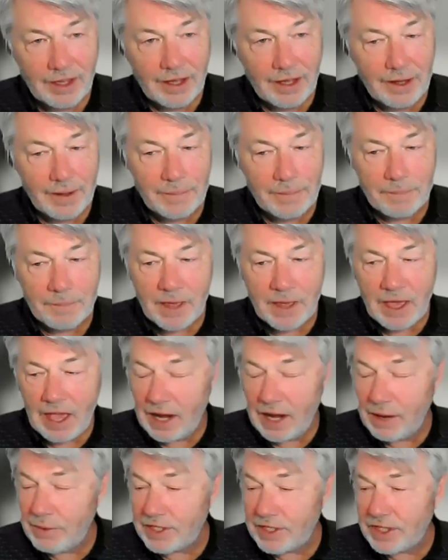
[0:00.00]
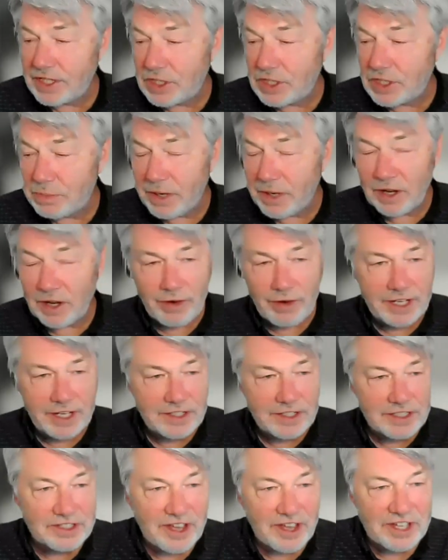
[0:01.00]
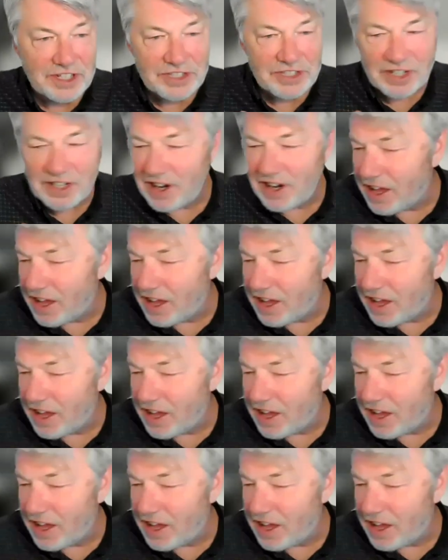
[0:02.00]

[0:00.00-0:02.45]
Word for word: um, anyways, this has been a great discussion.